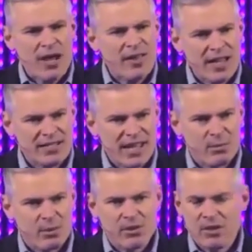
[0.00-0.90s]
they went
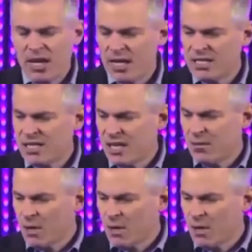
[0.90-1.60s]
around that table